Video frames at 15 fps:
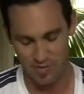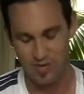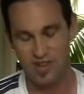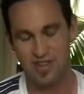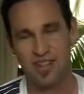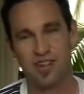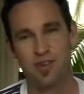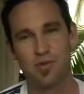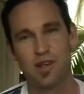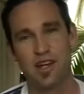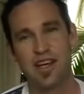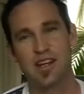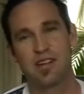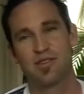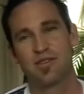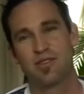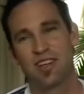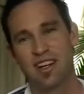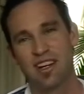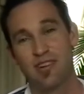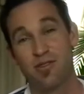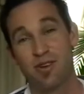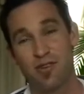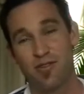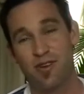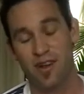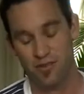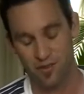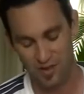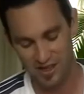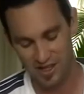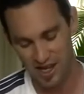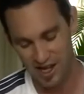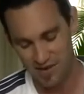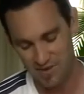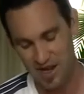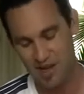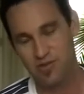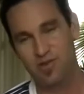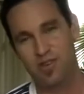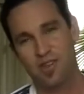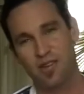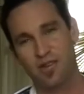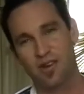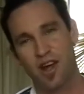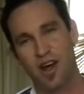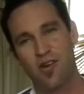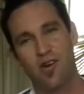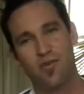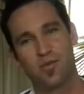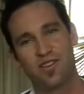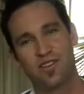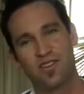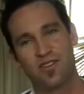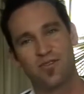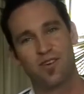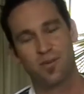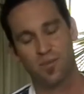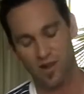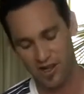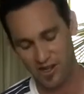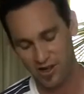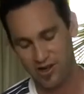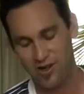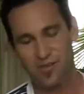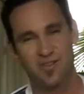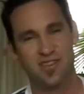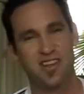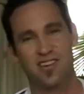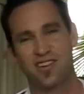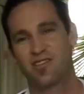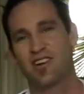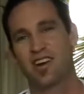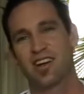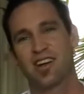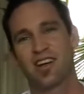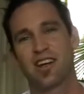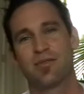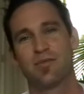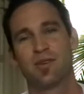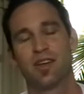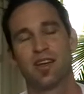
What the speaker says: Single player, getting quite far through the game, and also co-op. It's so fun playing co-op, such a great game.